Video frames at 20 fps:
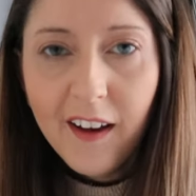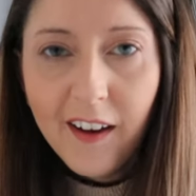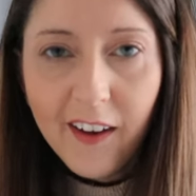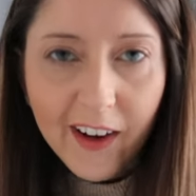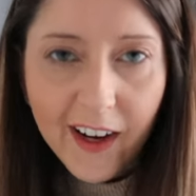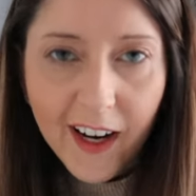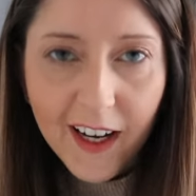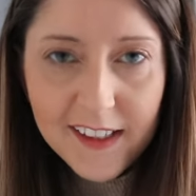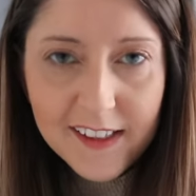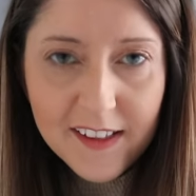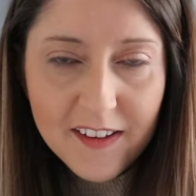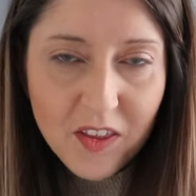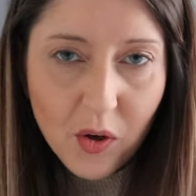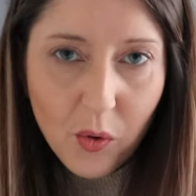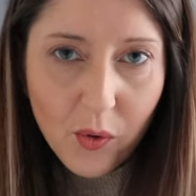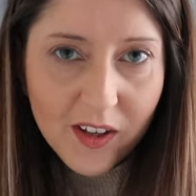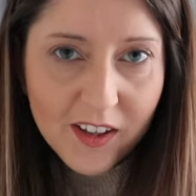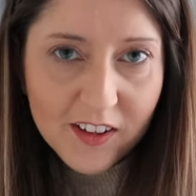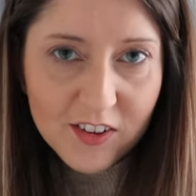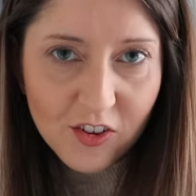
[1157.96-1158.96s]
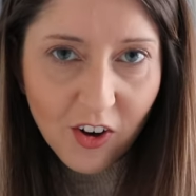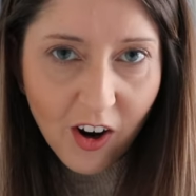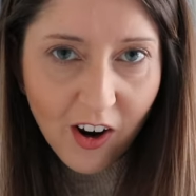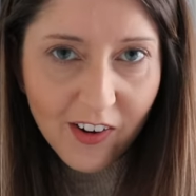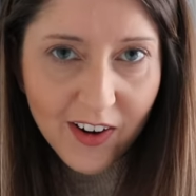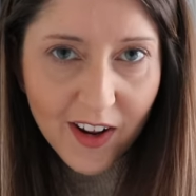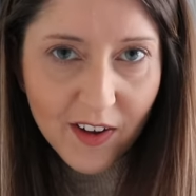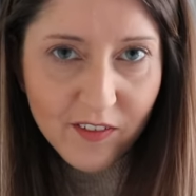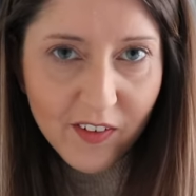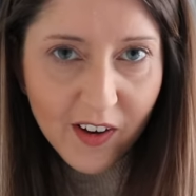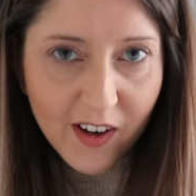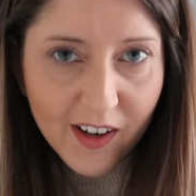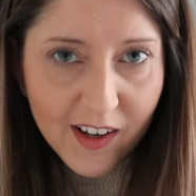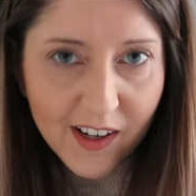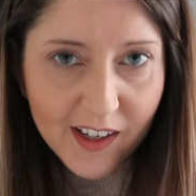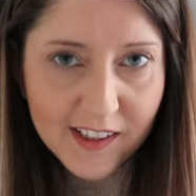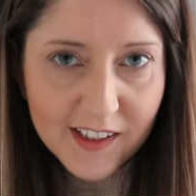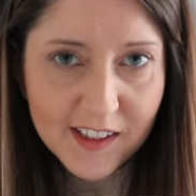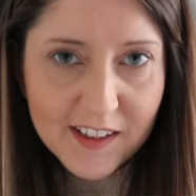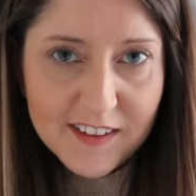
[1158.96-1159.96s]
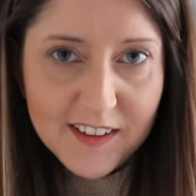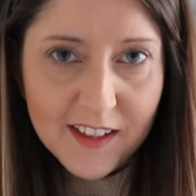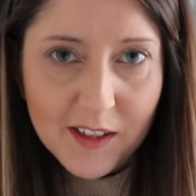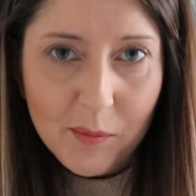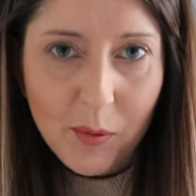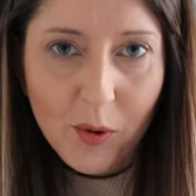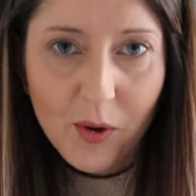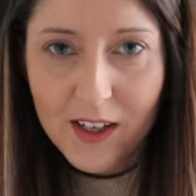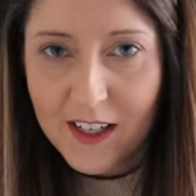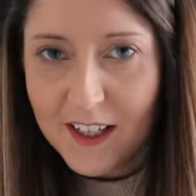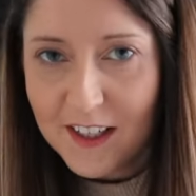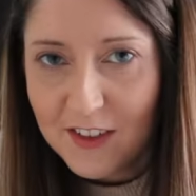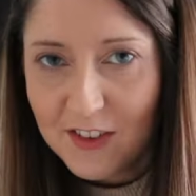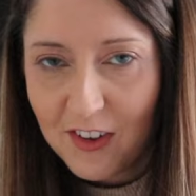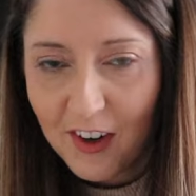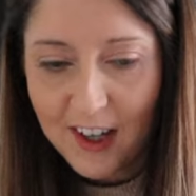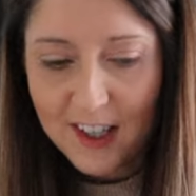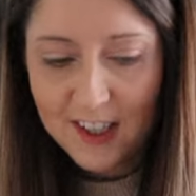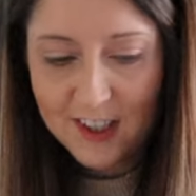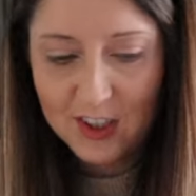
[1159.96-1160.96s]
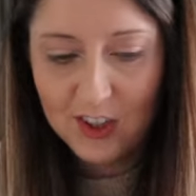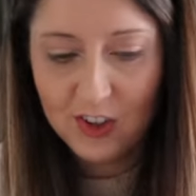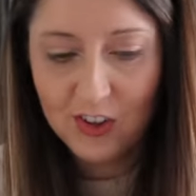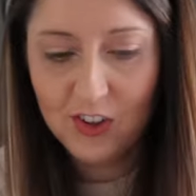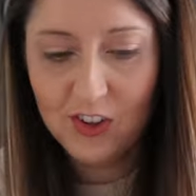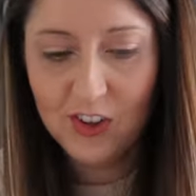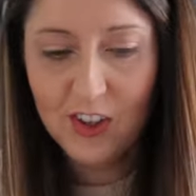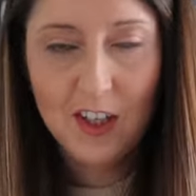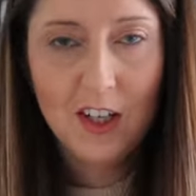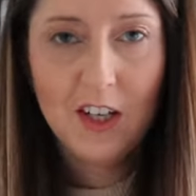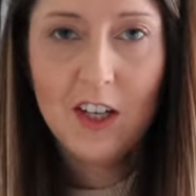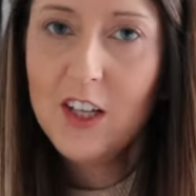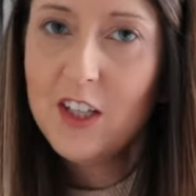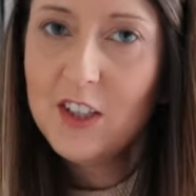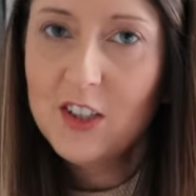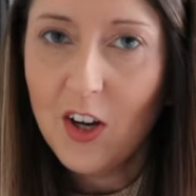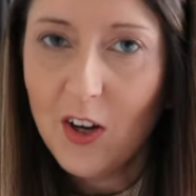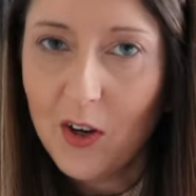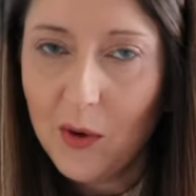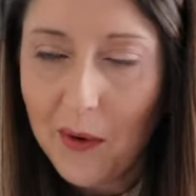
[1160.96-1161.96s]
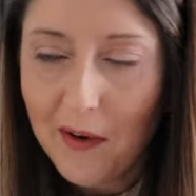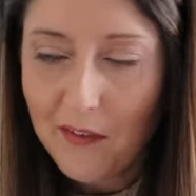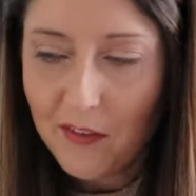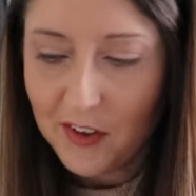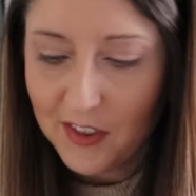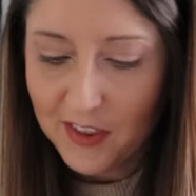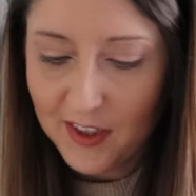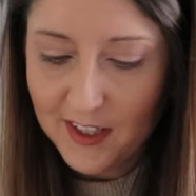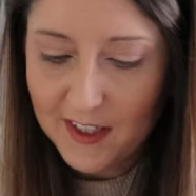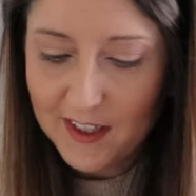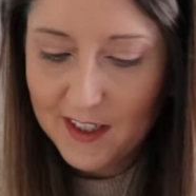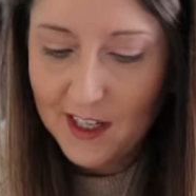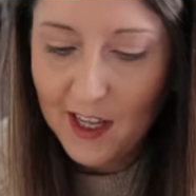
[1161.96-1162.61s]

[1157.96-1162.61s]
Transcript: Okay, I did the quickest try on ever. I didn't see the point in trying to show you everything.